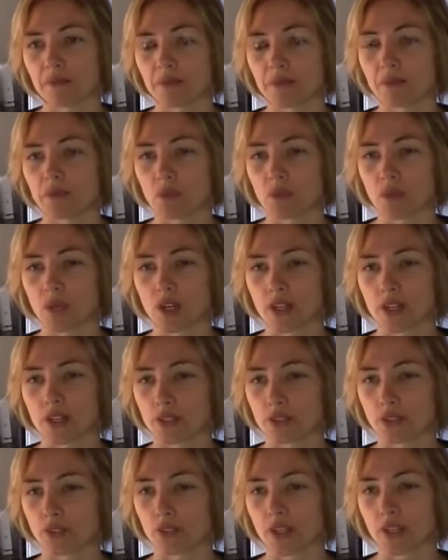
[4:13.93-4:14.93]
when I
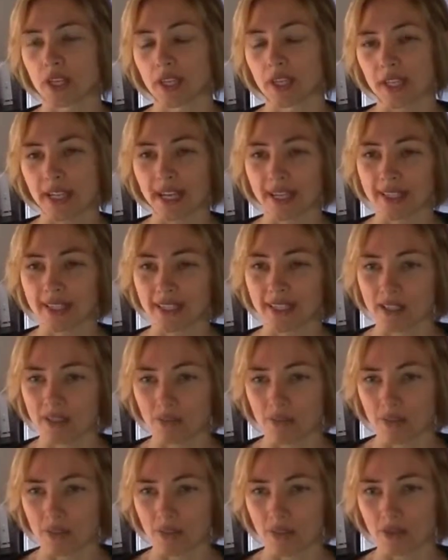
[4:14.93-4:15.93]
thought we can get
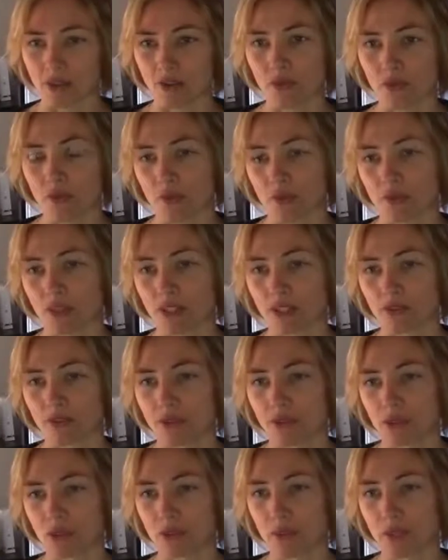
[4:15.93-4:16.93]
access for the software really
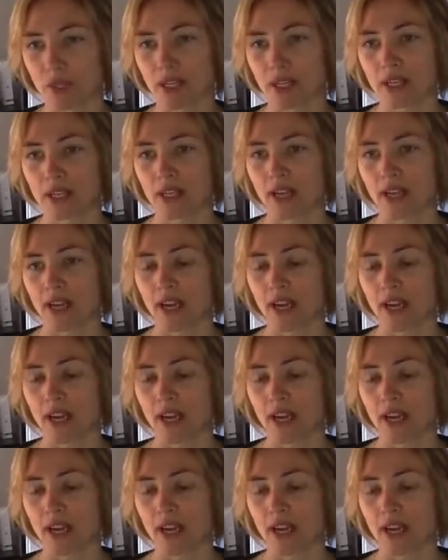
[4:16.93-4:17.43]
affordably,